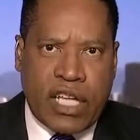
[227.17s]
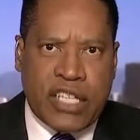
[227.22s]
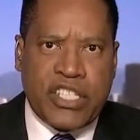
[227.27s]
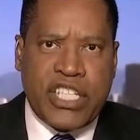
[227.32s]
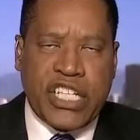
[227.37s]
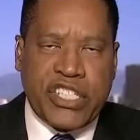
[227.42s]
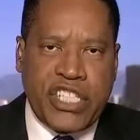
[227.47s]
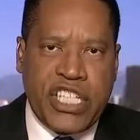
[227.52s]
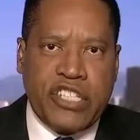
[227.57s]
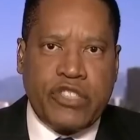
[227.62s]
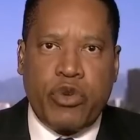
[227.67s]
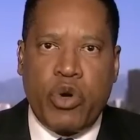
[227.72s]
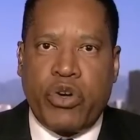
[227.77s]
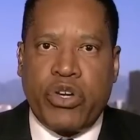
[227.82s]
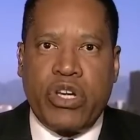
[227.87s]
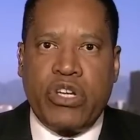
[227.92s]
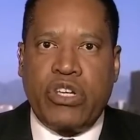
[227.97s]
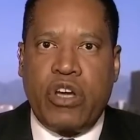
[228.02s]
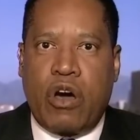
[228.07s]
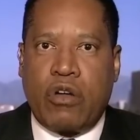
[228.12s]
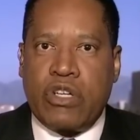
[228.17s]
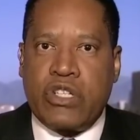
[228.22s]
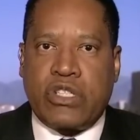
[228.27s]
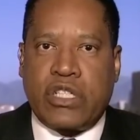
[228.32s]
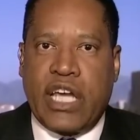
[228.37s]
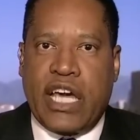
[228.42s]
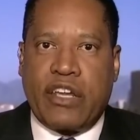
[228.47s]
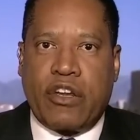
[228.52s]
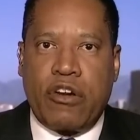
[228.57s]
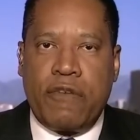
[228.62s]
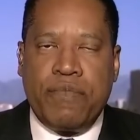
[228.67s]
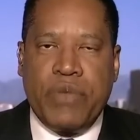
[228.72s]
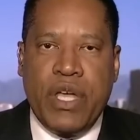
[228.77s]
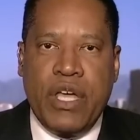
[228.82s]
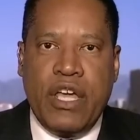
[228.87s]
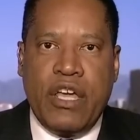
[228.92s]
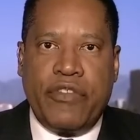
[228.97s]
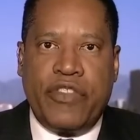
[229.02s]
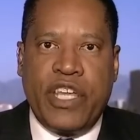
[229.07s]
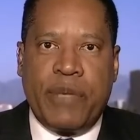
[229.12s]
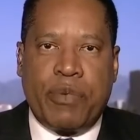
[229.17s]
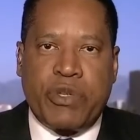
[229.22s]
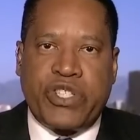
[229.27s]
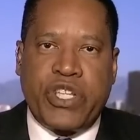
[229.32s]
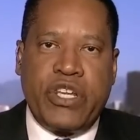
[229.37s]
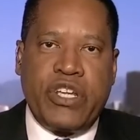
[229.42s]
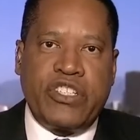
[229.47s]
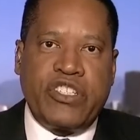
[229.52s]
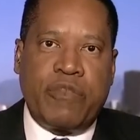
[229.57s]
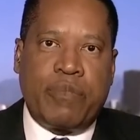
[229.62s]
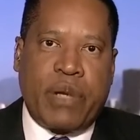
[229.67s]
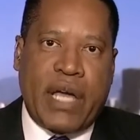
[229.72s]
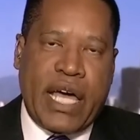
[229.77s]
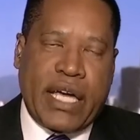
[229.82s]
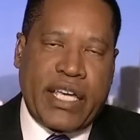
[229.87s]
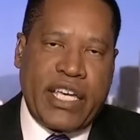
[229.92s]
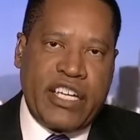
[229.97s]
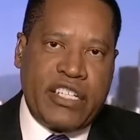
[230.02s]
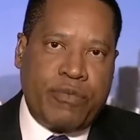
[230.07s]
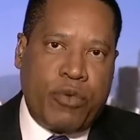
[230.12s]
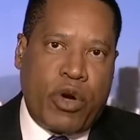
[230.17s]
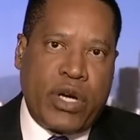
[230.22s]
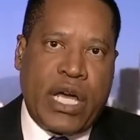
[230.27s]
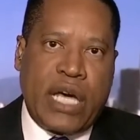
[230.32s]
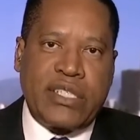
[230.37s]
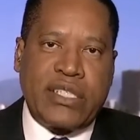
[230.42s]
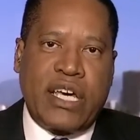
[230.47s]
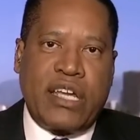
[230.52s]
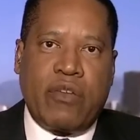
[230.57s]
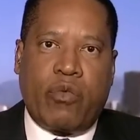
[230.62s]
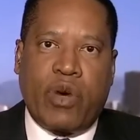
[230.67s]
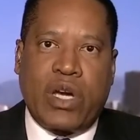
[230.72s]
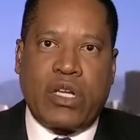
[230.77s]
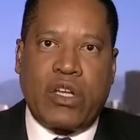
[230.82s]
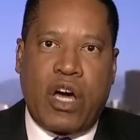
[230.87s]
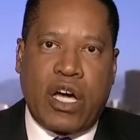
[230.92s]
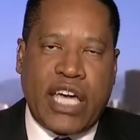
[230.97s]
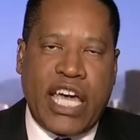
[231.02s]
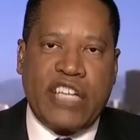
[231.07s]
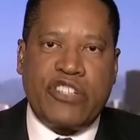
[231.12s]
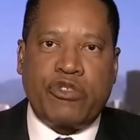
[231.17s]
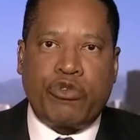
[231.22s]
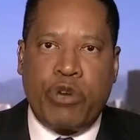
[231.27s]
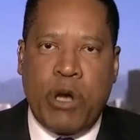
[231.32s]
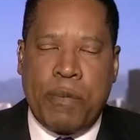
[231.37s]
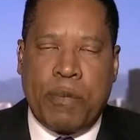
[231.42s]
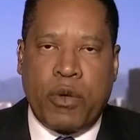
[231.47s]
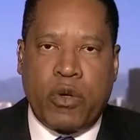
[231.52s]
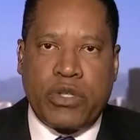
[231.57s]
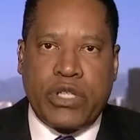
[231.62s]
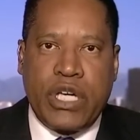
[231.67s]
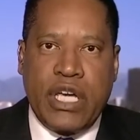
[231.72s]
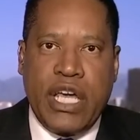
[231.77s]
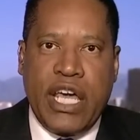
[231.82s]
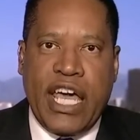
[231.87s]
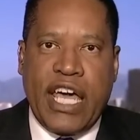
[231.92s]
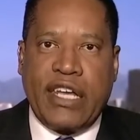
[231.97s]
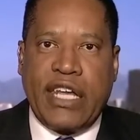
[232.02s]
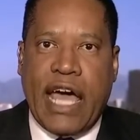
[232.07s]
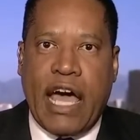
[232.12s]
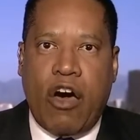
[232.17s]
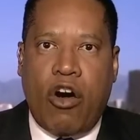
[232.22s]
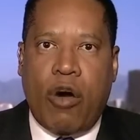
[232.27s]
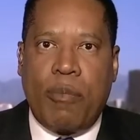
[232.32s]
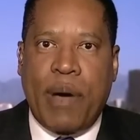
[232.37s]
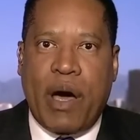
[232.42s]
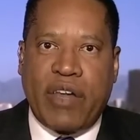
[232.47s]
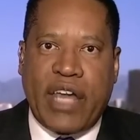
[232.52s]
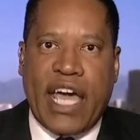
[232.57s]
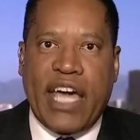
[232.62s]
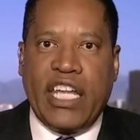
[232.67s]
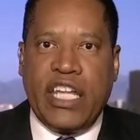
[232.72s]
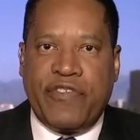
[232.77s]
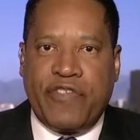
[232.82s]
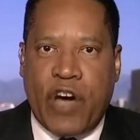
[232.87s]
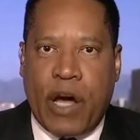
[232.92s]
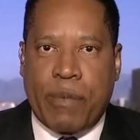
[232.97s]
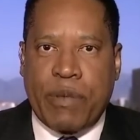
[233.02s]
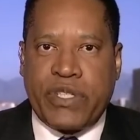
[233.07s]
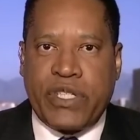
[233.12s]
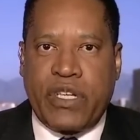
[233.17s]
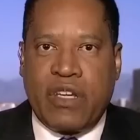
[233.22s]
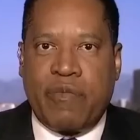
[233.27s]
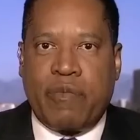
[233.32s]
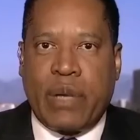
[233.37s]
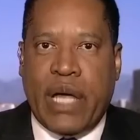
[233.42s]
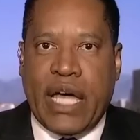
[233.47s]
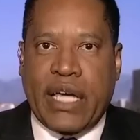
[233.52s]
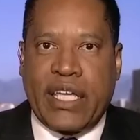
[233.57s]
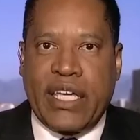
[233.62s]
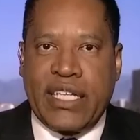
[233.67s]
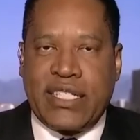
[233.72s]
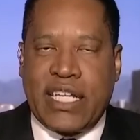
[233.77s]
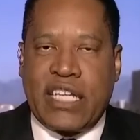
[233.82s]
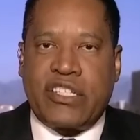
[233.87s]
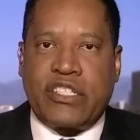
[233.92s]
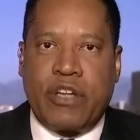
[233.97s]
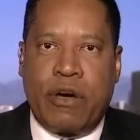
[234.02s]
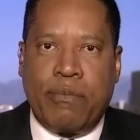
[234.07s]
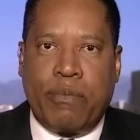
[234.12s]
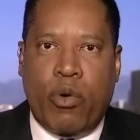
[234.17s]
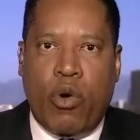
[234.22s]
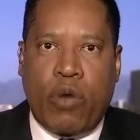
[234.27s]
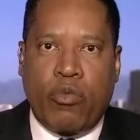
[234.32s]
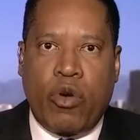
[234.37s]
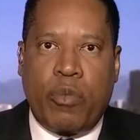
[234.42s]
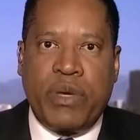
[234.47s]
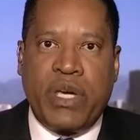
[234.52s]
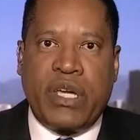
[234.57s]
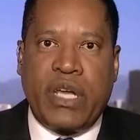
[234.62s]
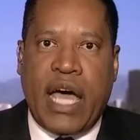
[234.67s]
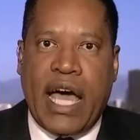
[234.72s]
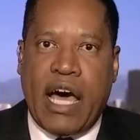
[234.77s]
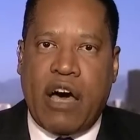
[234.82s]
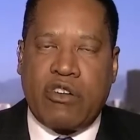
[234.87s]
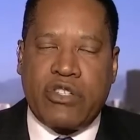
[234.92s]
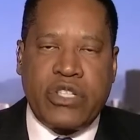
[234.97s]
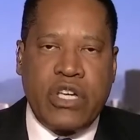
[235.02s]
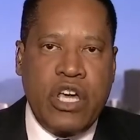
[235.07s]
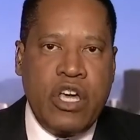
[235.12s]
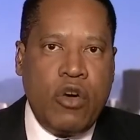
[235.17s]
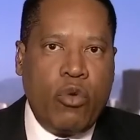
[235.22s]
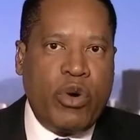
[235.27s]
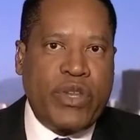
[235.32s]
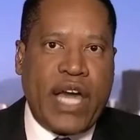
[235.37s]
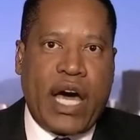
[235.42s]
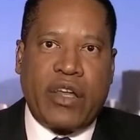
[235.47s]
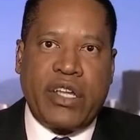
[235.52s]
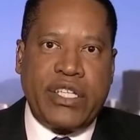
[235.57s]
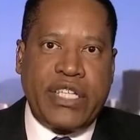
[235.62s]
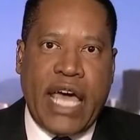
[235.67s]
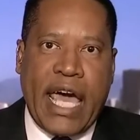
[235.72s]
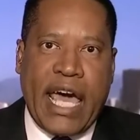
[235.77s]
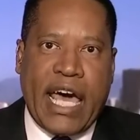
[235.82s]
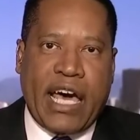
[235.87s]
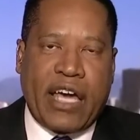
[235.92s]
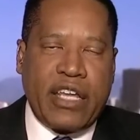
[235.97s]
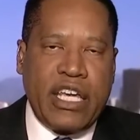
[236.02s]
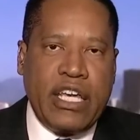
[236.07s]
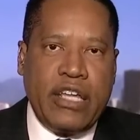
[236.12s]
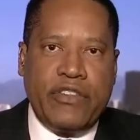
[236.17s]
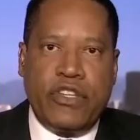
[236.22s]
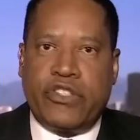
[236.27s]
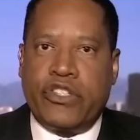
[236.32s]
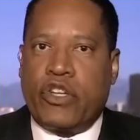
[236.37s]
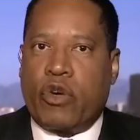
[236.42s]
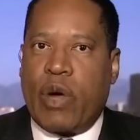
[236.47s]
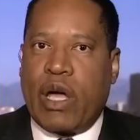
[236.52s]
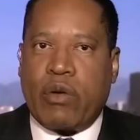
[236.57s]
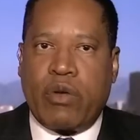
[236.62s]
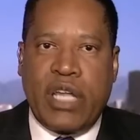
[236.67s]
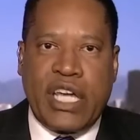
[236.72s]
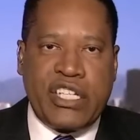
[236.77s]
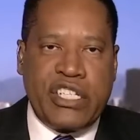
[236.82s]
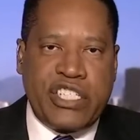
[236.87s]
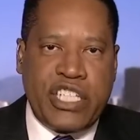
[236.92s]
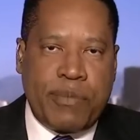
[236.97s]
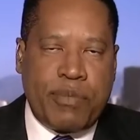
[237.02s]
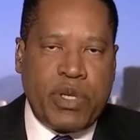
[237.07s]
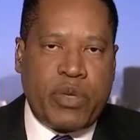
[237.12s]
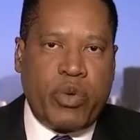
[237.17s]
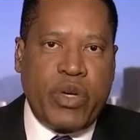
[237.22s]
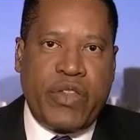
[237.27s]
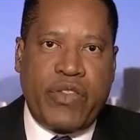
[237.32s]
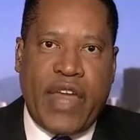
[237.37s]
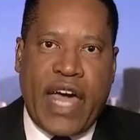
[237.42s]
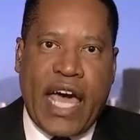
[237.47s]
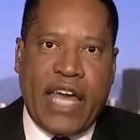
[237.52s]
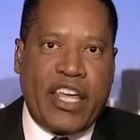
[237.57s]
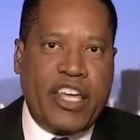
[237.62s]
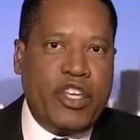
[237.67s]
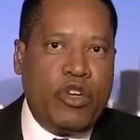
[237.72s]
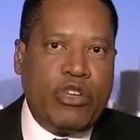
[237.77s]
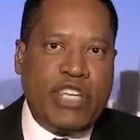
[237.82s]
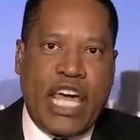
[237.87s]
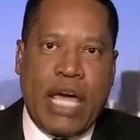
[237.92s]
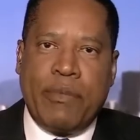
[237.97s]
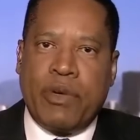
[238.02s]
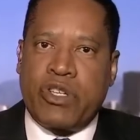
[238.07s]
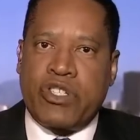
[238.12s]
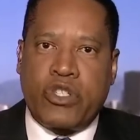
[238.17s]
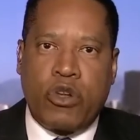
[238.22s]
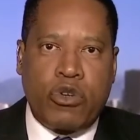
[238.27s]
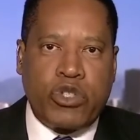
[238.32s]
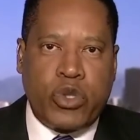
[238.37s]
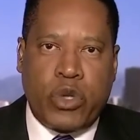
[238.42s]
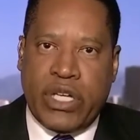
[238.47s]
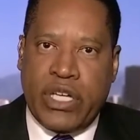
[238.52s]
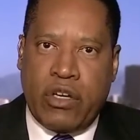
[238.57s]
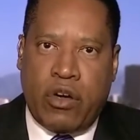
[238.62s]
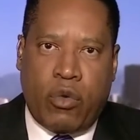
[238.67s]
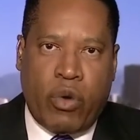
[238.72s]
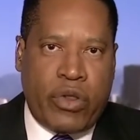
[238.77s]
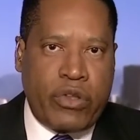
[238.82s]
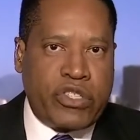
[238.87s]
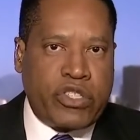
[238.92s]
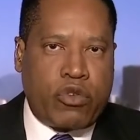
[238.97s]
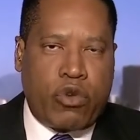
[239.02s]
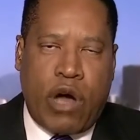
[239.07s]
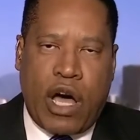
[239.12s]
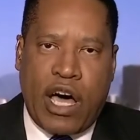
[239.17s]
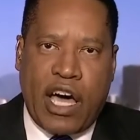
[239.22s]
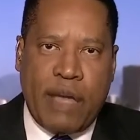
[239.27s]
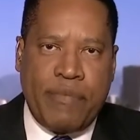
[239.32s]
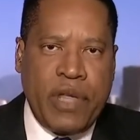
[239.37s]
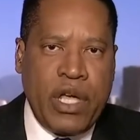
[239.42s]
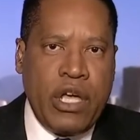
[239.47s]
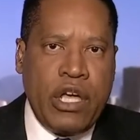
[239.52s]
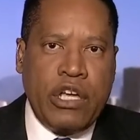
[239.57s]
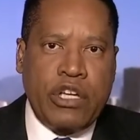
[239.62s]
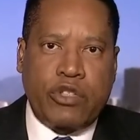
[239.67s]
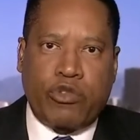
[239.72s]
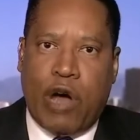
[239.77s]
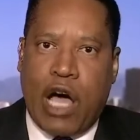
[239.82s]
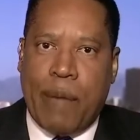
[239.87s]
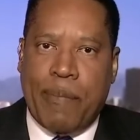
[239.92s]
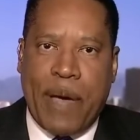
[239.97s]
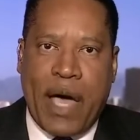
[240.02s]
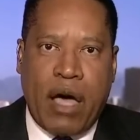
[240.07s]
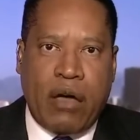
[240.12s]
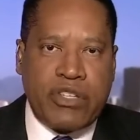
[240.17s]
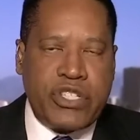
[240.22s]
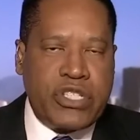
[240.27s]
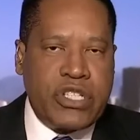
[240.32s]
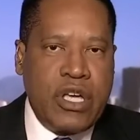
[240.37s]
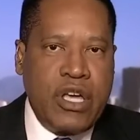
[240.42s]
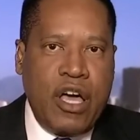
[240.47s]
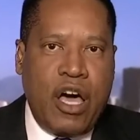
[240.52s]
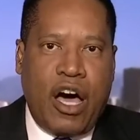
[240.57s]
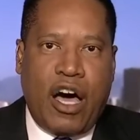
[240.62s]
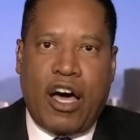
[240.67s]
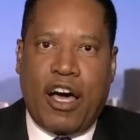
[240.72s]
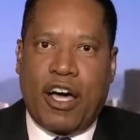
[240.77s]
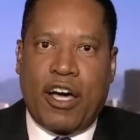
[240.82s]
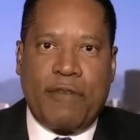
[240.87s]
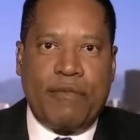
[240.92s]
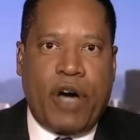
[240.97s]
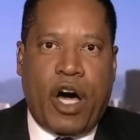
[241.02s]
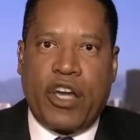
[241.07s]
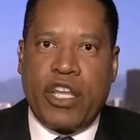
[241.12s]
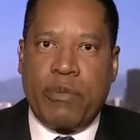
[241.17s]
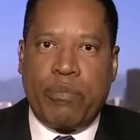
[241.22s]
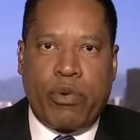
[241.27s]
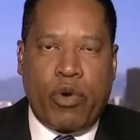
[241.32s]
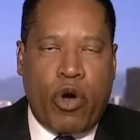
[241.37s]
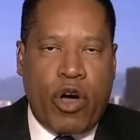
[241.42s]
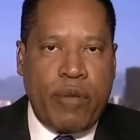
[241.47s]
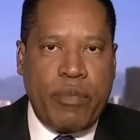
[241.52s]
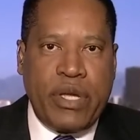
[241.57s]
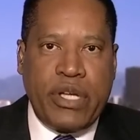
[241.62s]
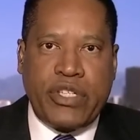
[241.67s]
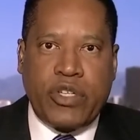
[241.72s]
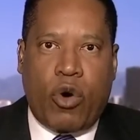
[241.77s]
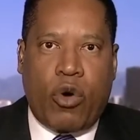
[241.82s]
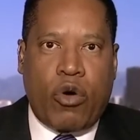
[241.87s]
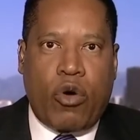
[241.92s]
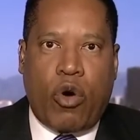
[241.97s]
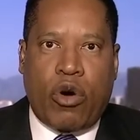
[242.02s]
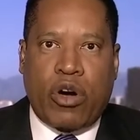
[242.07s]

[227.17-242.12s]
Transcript: $16 trillion later, the percentage of black kids born outside of wedlock has tripled. And now about 85% of black kids at some point will be in a house without a dad. There's a direct relationship between that and you name your social ill, whether it's crime, dropouts, uh, unemployment, or,